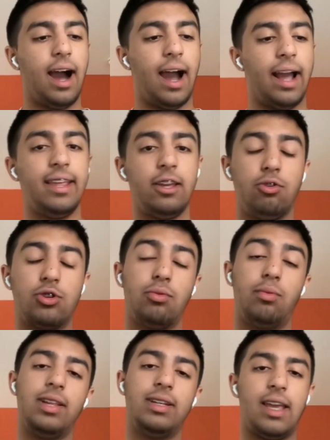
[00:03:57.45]
I think you should
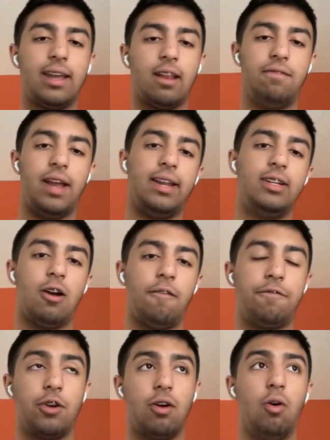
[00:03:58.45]
really take advantage
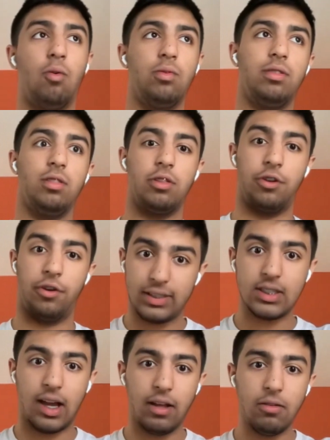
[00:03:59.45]
of your own learning
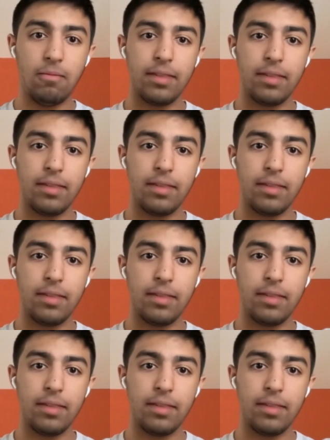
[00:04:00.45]
style.